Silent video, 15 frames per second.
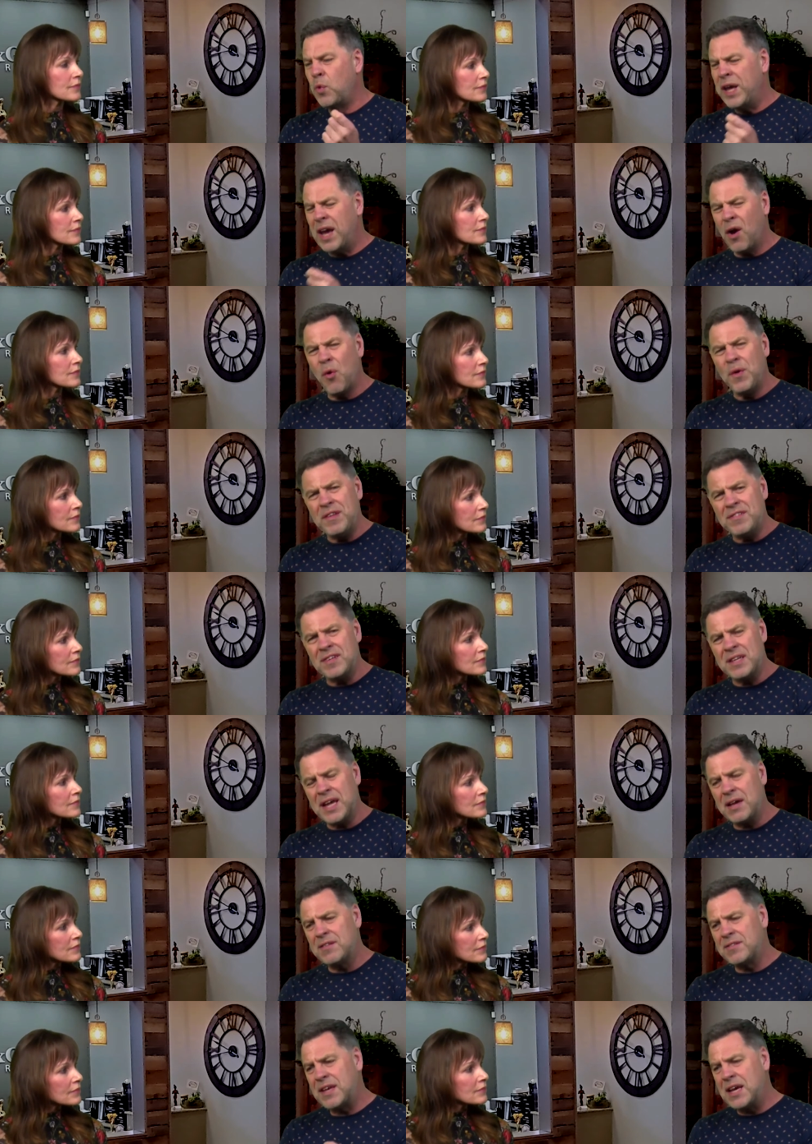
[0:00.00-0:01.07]
Speaker 1: We always
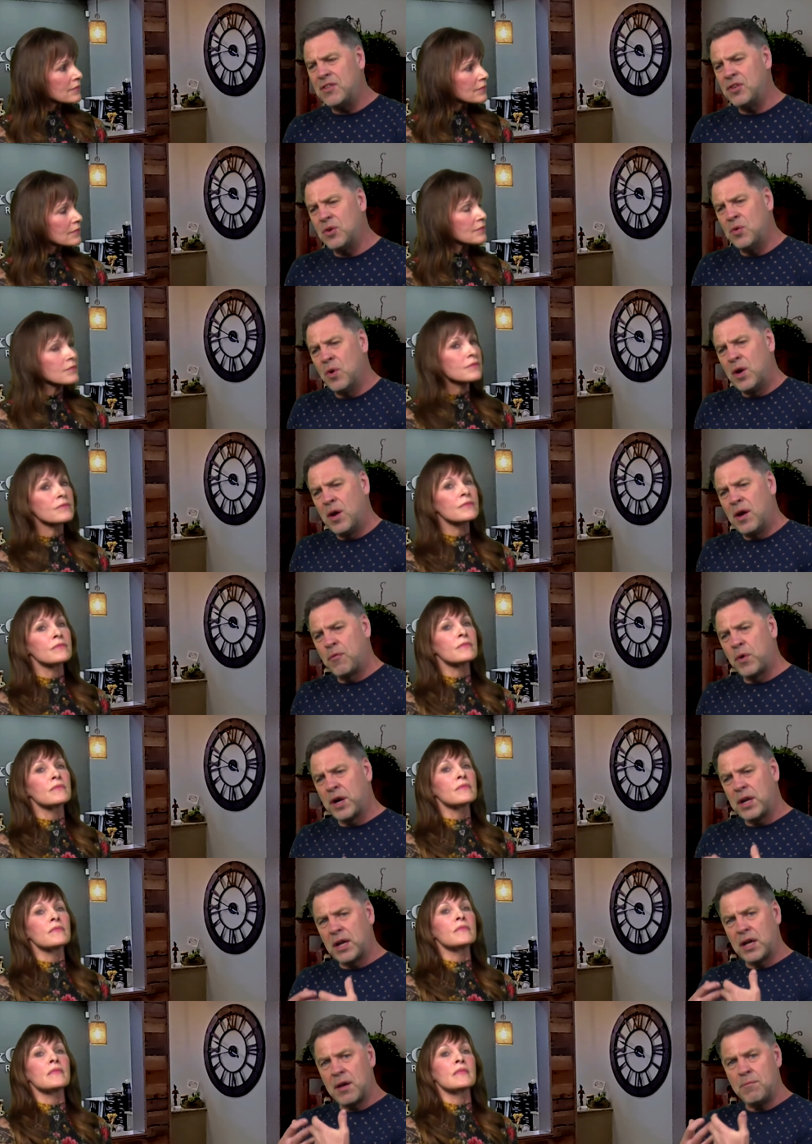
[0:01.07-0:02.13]
say too,
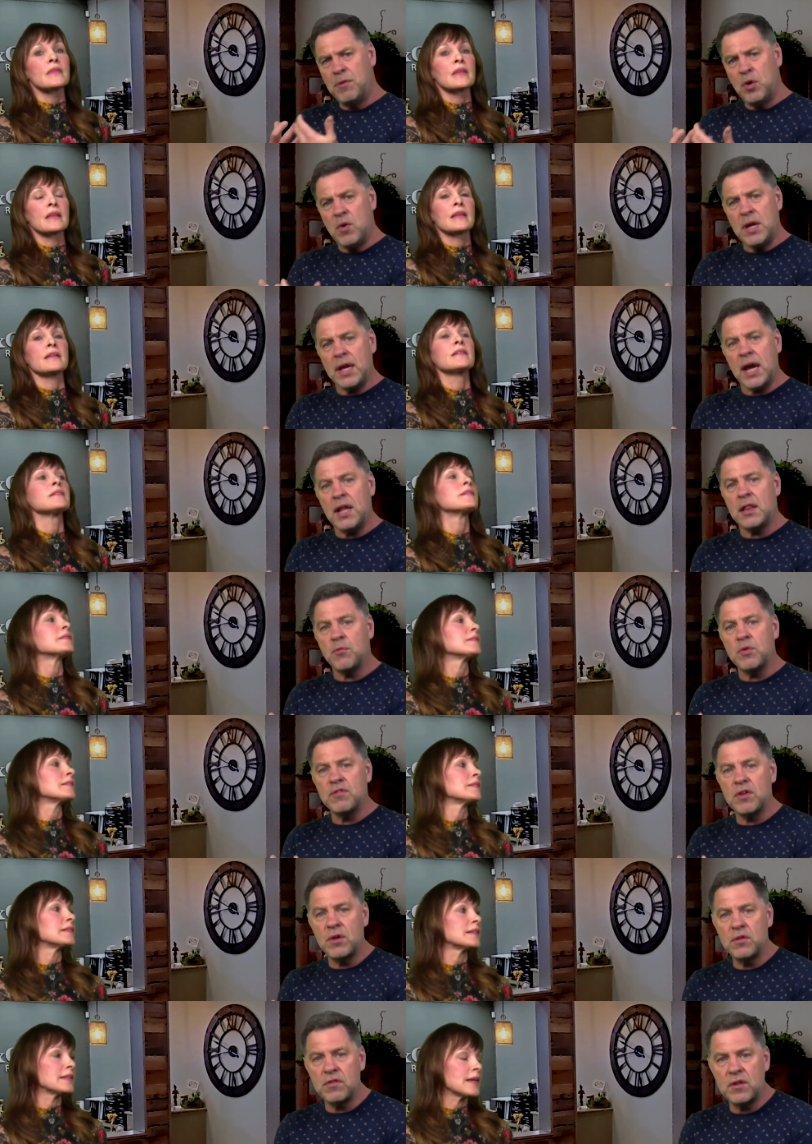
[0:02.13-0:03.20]
if we're gonna communicate the
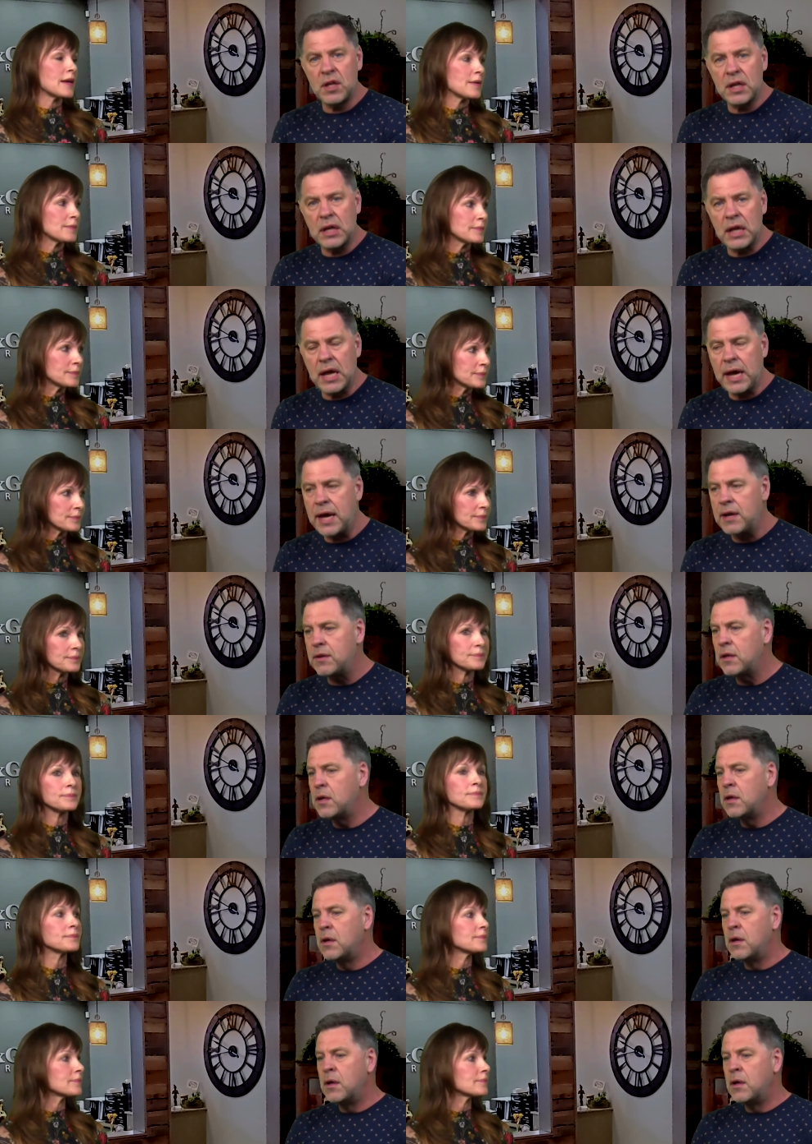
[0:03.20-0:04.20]
results to the client,